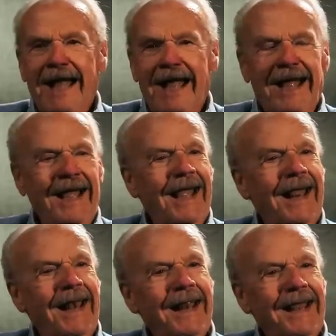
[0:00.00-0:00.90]

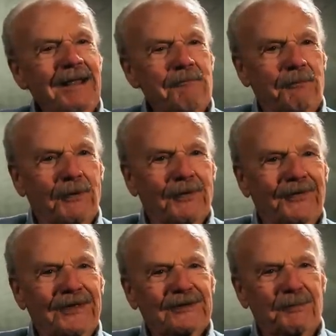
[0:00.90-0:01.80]
And he
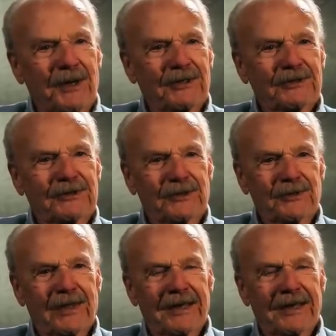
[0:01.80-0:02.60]
pulled this parachute,